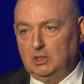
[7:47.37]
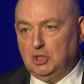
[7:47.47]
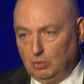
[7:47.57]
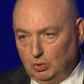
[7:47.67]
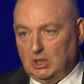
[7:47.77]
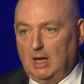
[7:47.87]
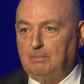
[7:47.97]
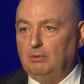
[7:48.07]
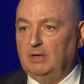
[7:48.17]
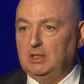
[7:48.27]
new type
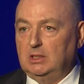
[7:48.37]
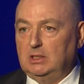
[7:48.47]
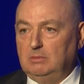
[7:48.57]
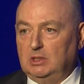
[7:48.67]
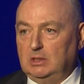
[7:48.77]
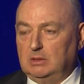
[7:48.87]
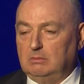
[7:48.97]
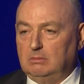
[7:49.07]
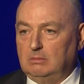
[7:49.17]
of anti-Semitism.